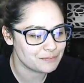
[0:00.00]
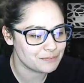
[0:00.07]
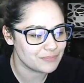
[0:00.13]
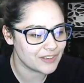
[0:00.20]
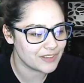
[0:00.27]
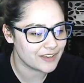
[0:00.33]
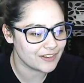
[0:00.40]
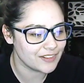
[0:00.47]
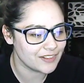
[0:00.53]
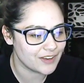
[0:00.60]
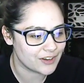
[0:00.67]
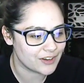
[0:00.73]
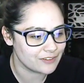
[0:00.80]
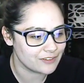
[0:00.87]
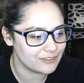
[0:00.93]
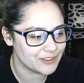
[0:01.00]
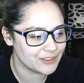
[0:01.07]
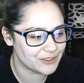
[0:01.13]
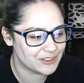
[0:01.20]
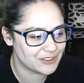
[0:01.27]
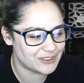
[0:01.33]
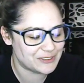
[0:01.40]
like a lot of little
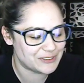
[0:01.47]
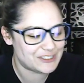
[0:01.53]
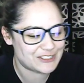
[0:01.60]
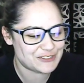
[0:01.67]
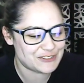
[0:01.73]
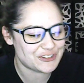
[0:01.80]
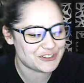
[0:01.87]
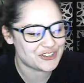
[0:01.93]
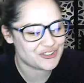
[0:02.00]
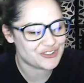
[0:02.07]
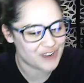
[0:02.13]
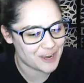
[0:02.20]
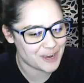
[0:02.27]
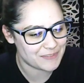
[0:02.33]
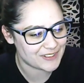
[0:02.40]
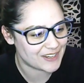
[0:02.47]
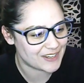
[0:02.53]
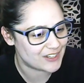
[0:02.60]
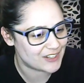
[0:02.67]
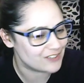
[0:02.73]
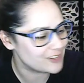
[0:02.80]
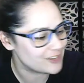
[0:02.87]
clues that you can drop to
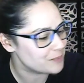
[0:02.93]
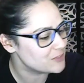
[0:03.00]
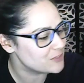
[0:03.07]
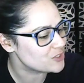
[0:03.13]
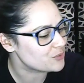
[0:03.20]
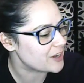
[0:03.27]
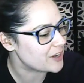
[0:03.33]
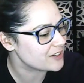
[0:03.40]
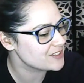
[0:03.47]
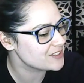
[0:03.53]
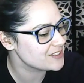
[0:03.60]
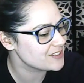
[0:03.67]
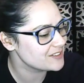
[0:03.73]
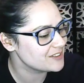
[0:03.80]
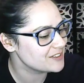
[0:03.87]
kind of help direct